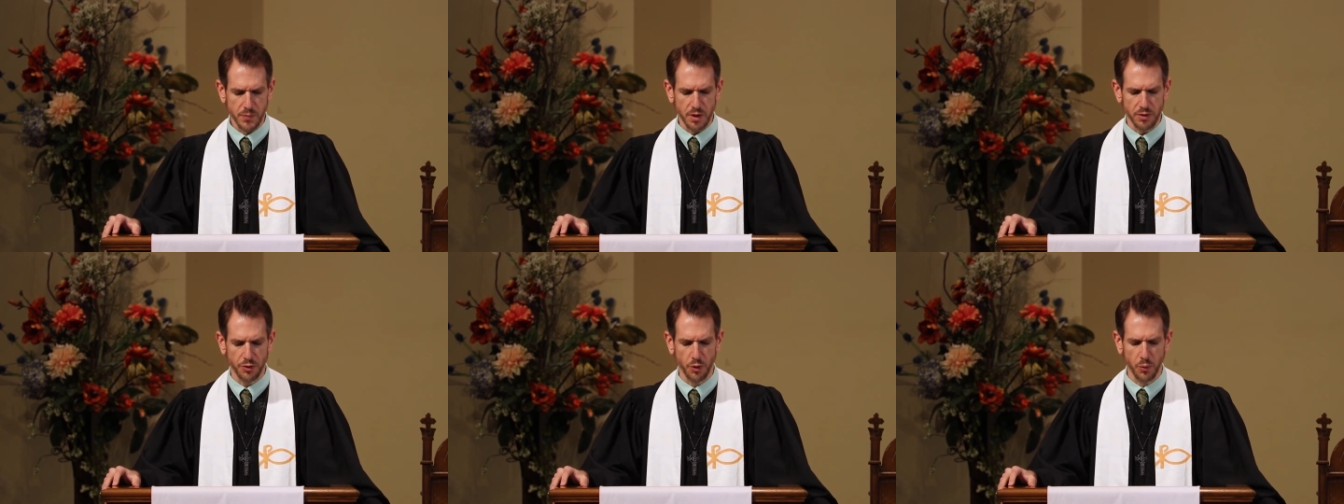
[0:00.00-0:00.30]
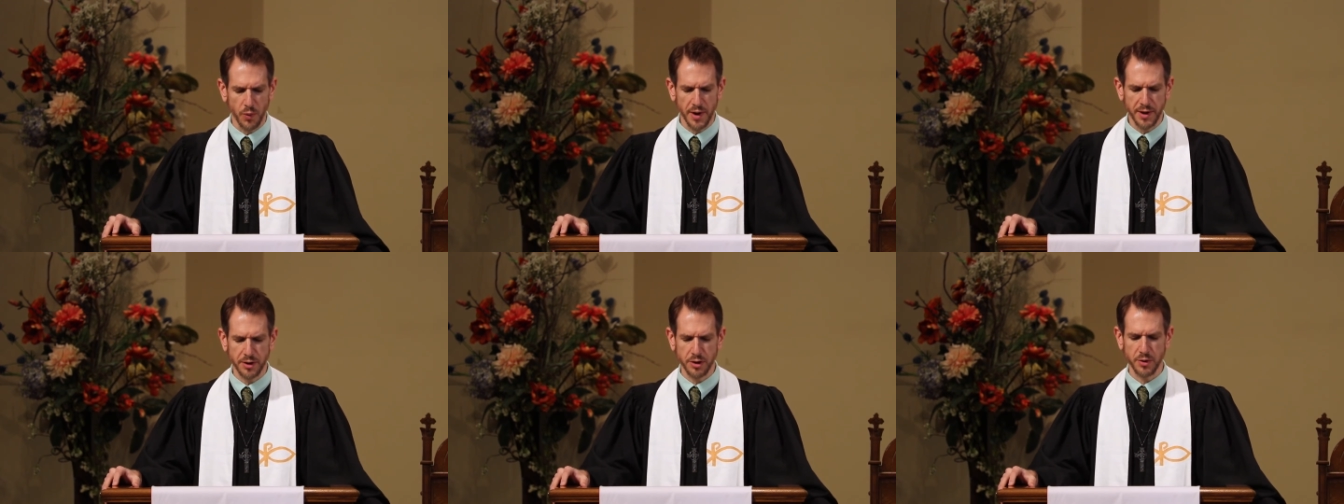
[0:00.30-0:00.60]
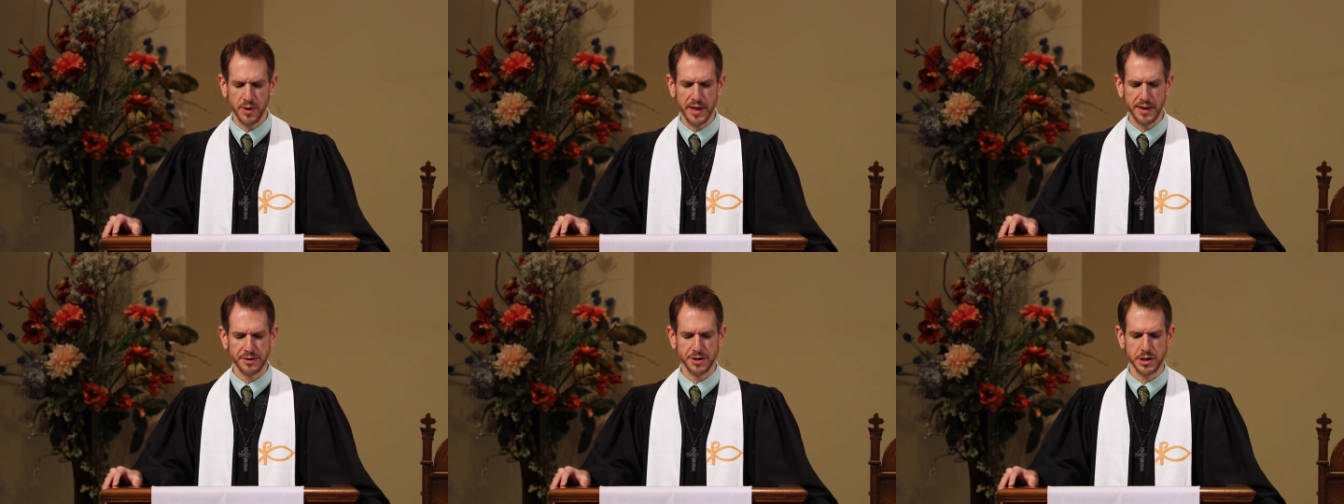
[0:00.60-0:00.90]
The one
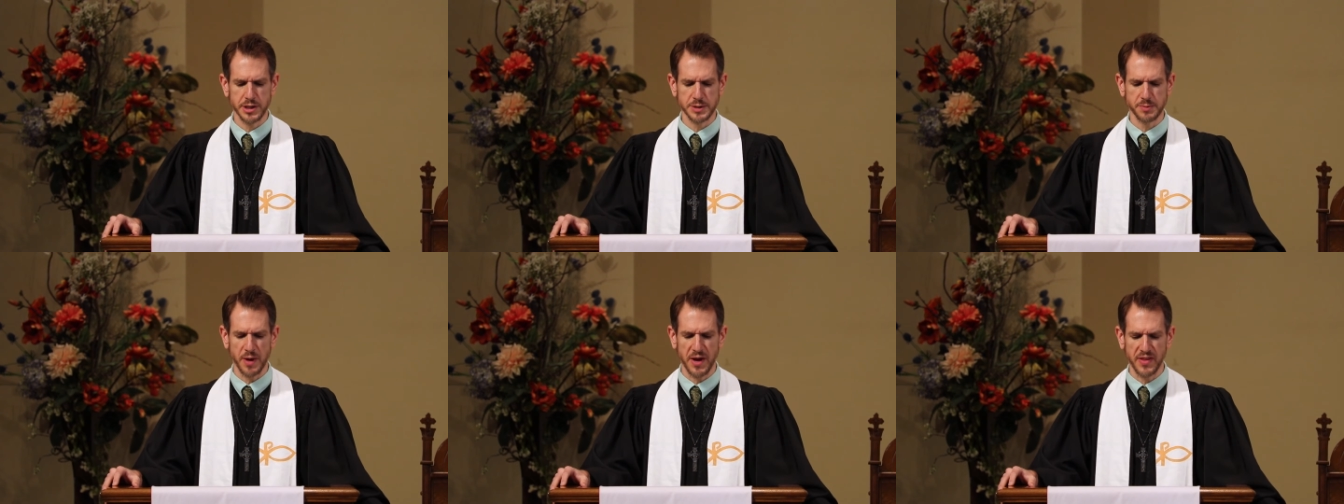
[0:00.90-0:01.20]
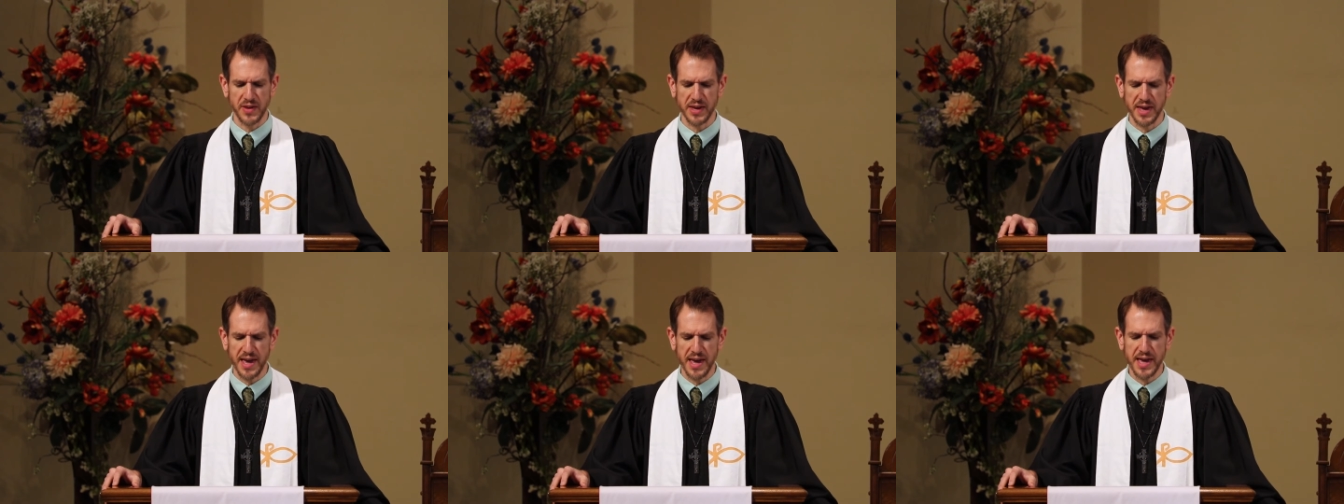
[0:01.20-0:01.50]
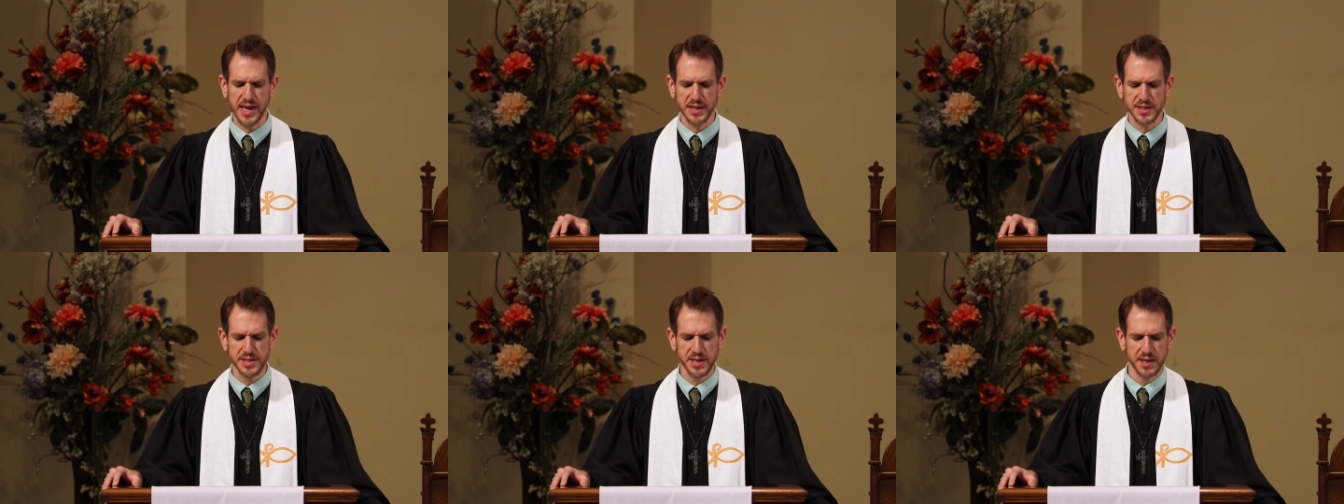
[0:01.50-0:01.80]
who enters by the
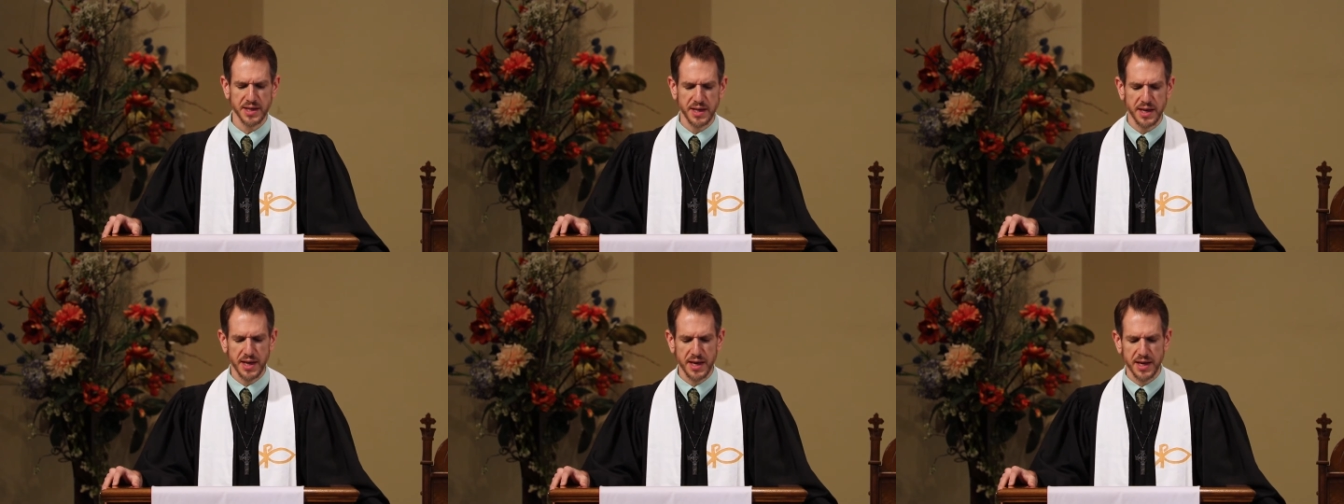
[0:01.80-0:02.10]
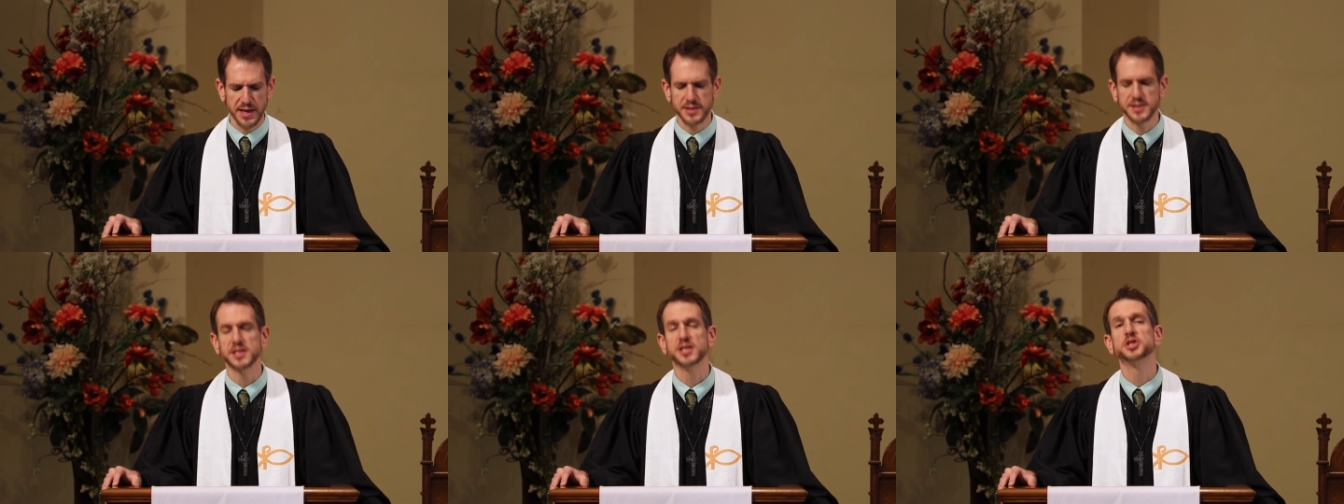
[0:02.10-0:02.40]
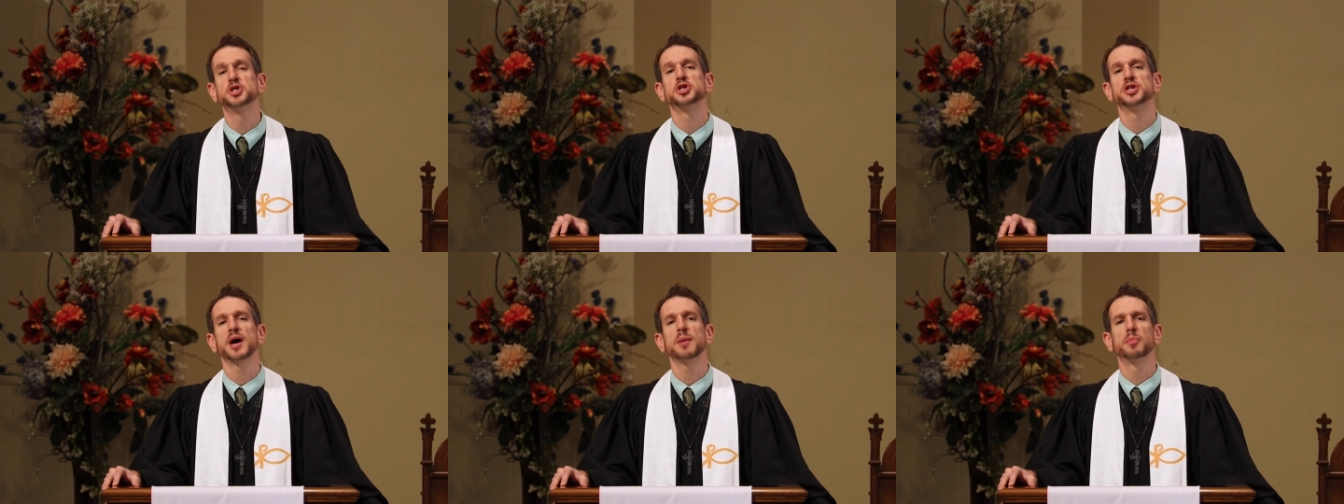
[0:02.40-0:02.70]
gate is the
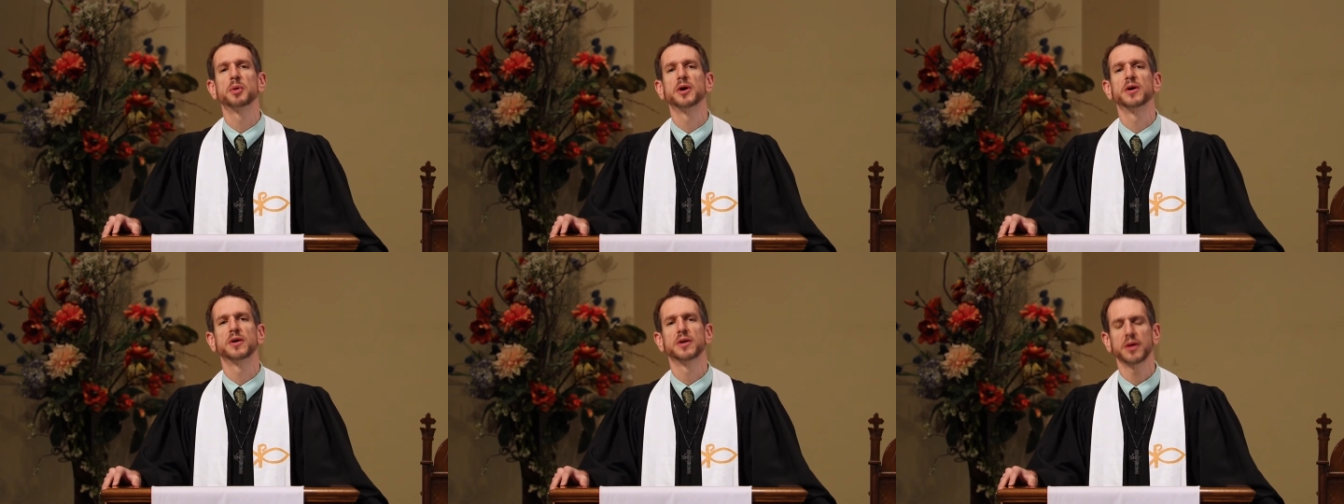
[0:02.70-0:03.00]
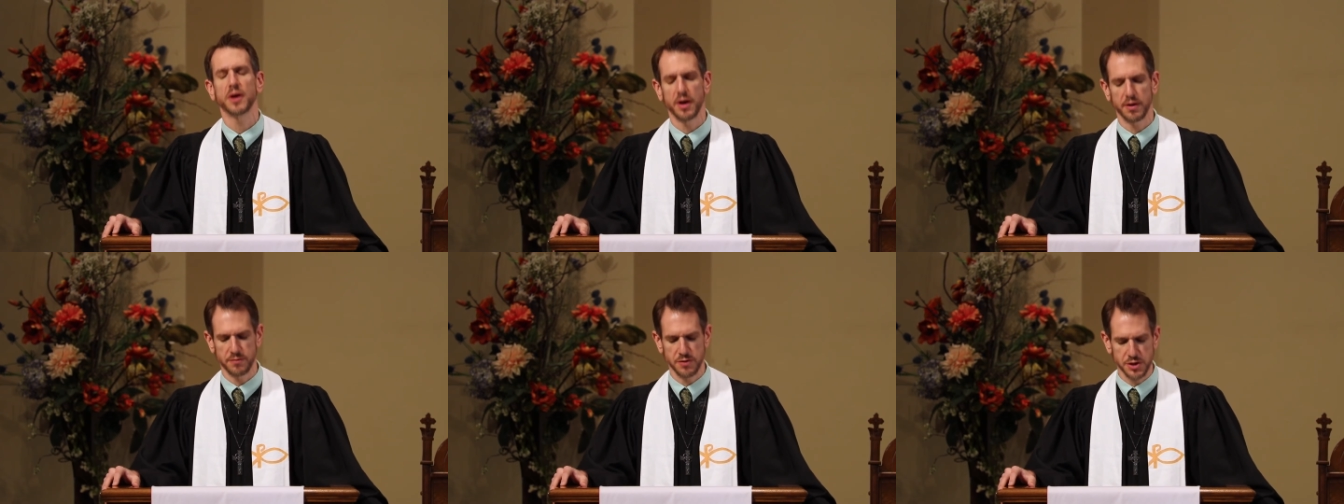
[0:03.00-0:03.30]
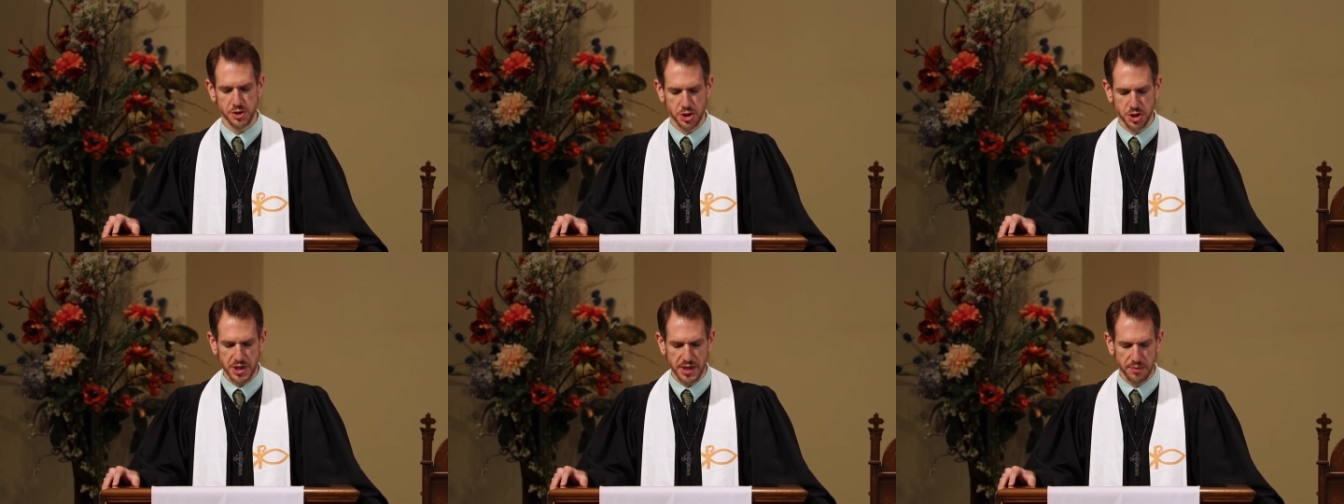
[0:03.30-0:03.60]
shepherd of
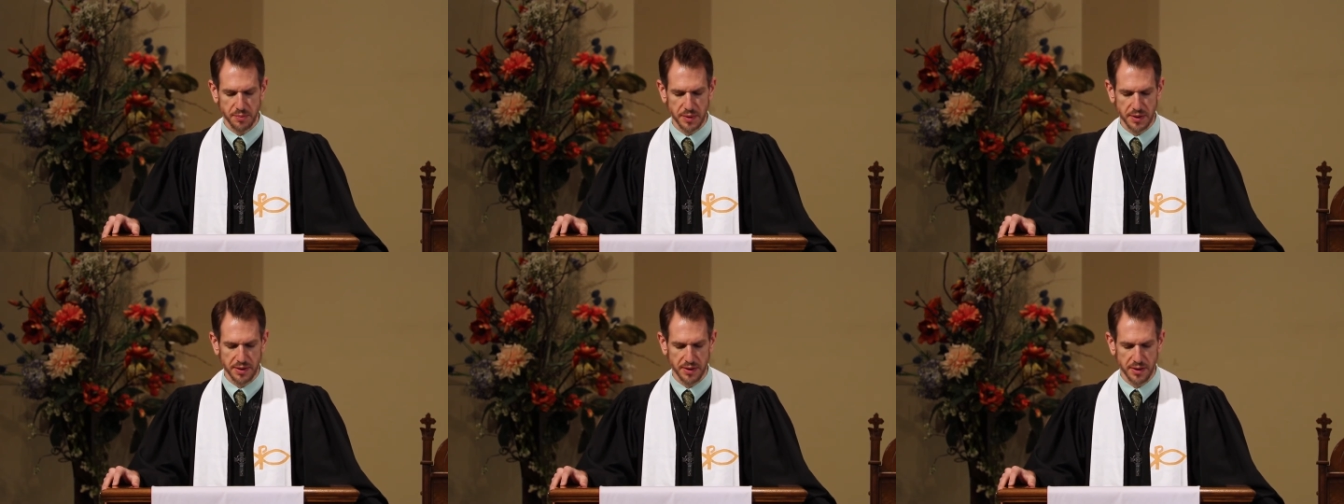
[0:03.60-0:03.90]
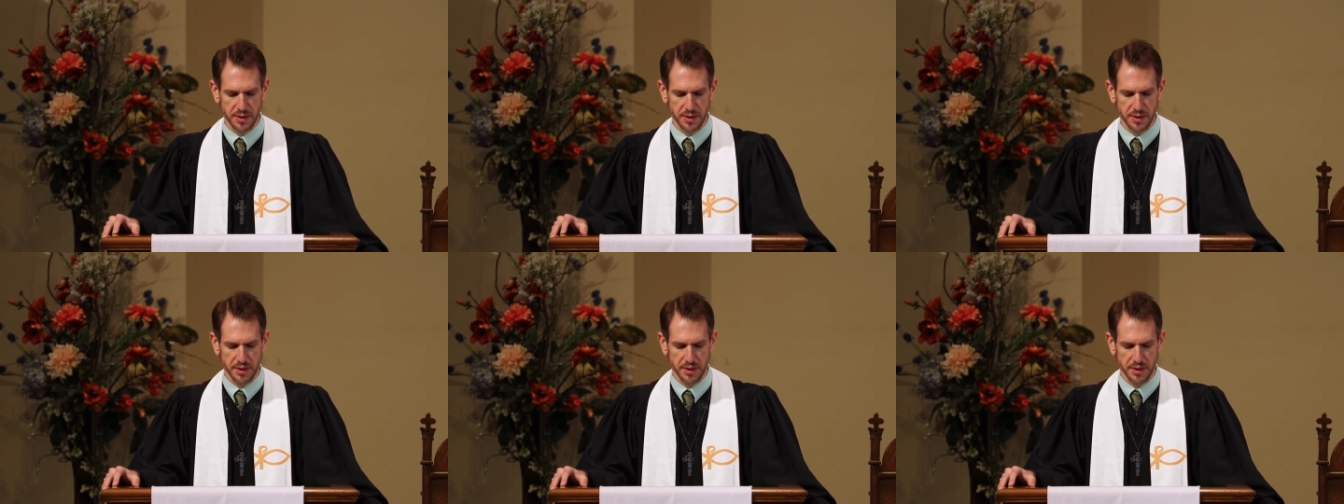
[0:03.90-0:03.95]
the sheep.